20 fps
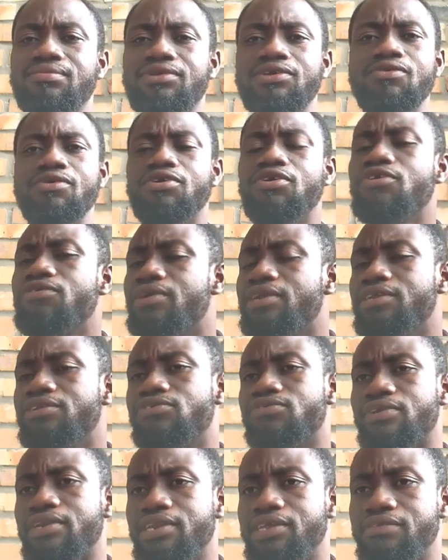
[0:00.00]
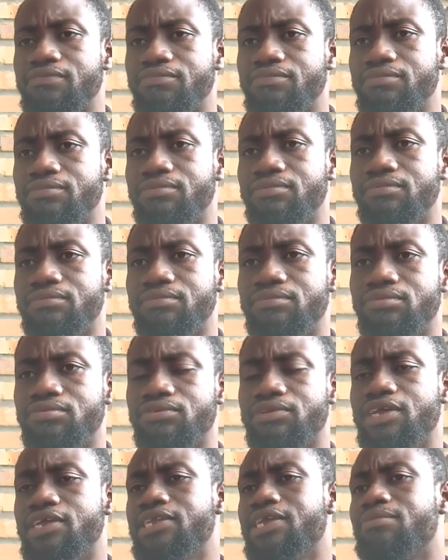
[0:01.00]
they were not ready to leave.
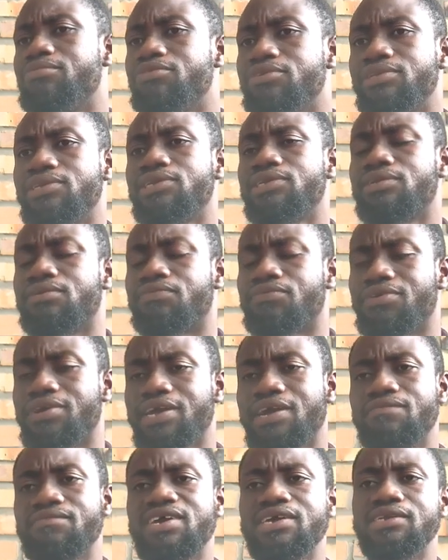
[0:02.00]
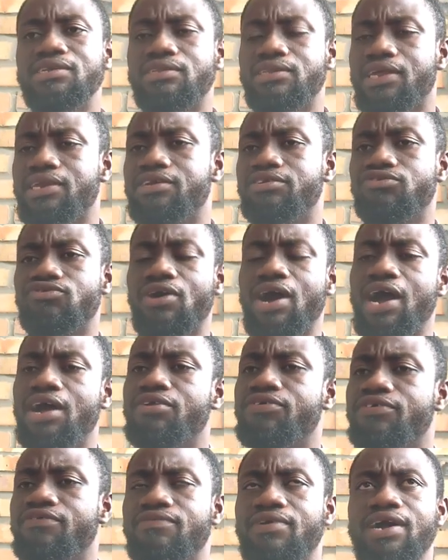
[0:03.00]
So then the British governor decided to
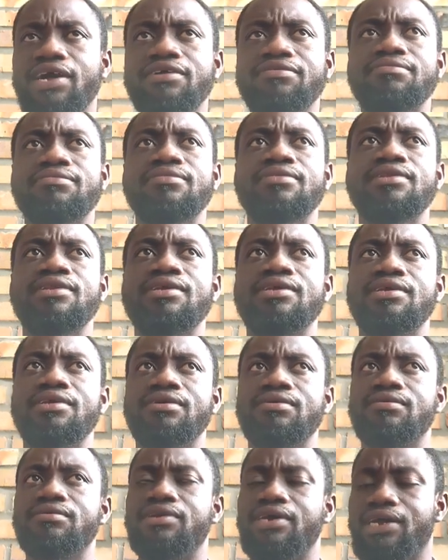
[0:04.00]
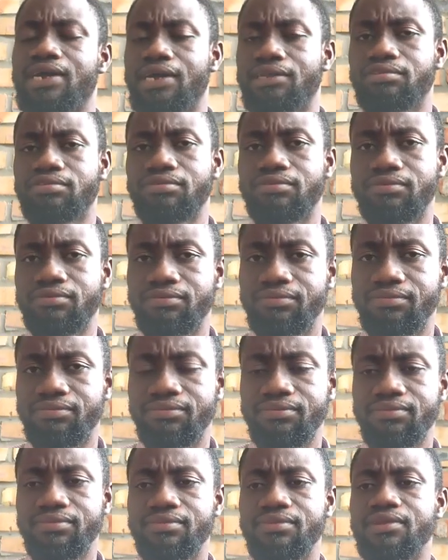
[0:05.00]
hand over the castle
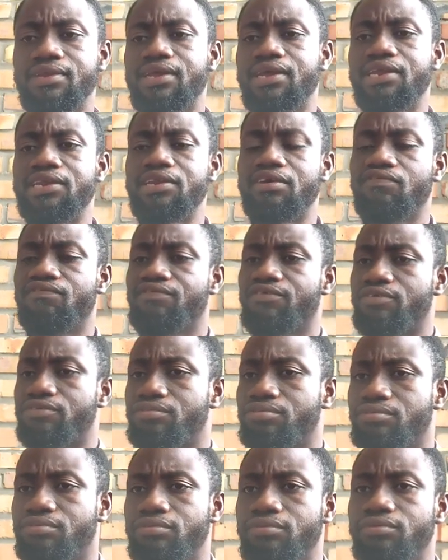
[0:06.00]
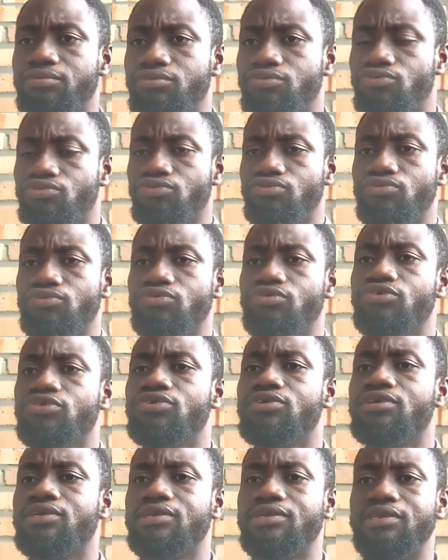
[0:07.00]
and the forts to
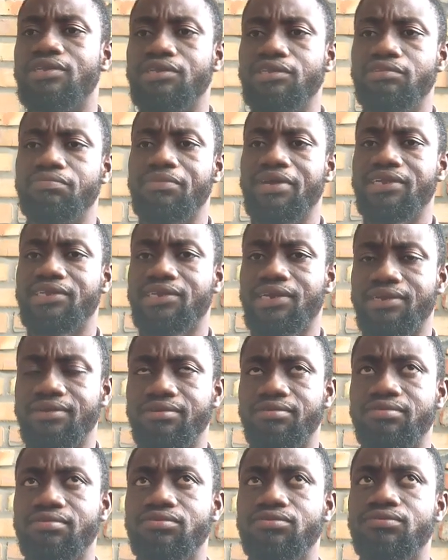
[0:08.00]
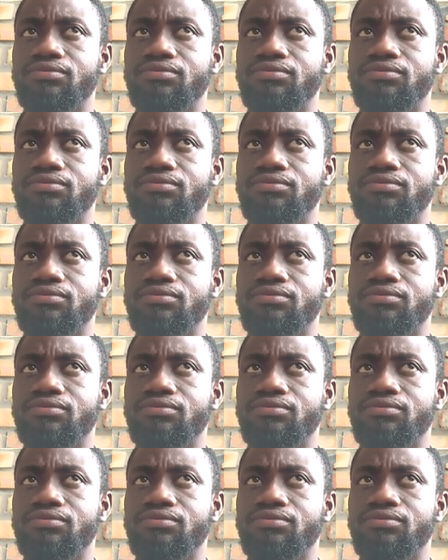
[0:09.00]
these merchants